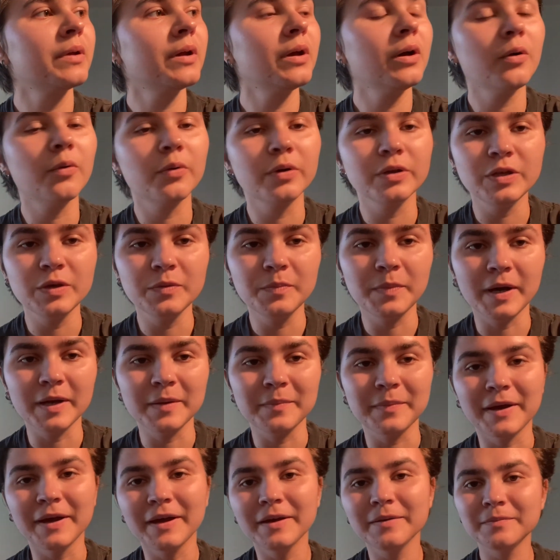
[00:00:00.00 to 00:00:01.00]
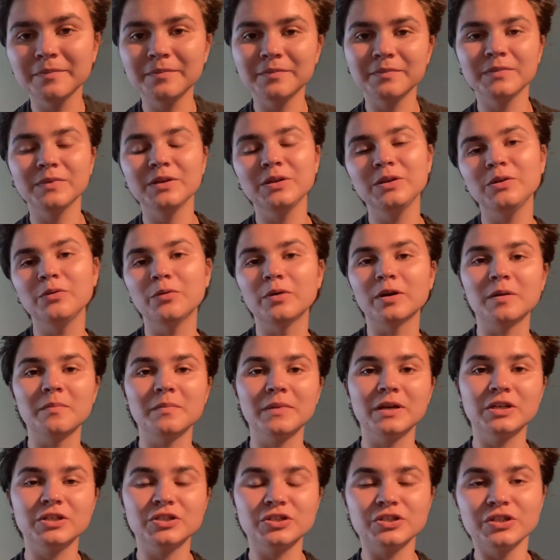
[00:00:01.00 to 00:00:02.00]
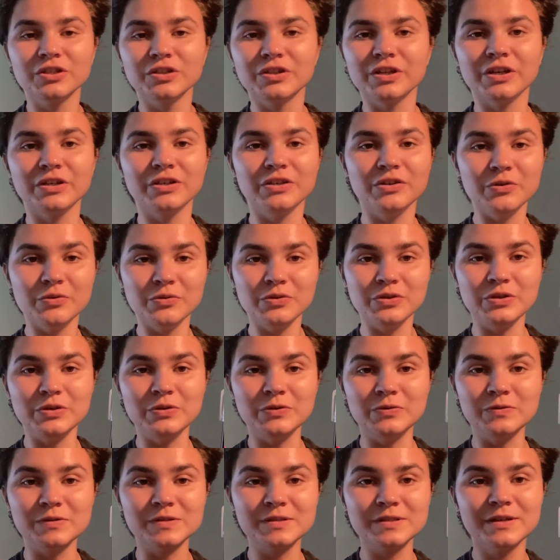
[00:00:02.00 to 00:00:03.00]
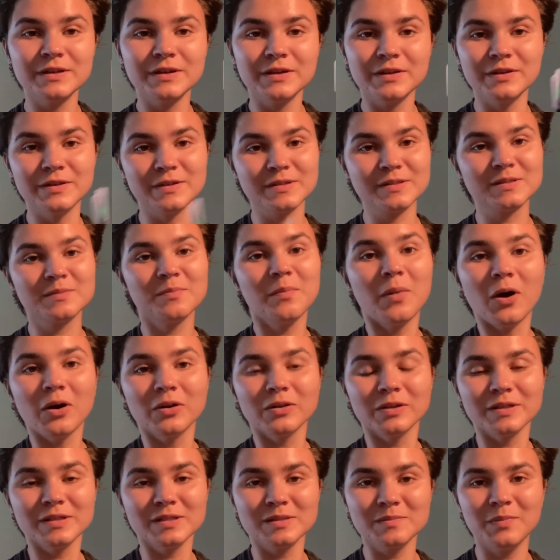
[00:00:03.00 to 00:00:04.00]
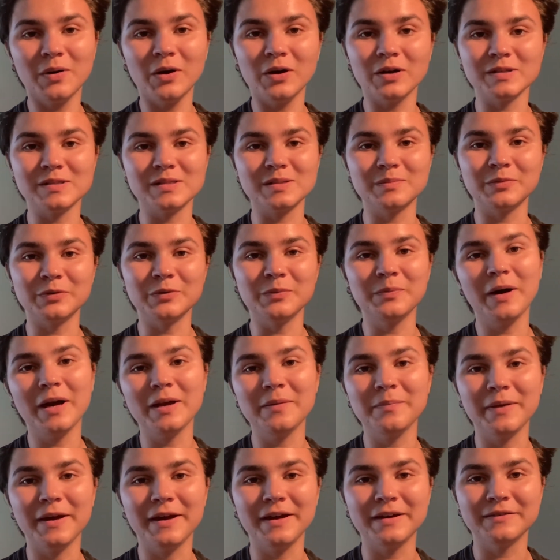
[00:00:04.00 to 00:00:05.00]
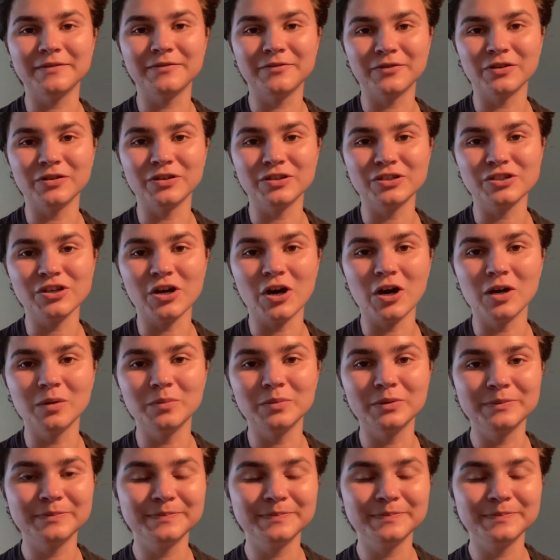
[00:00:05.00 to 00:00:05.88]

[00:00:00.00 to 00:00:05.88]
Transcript: when you pipette, you want to make sure that you use the smallest possible pipette for the job.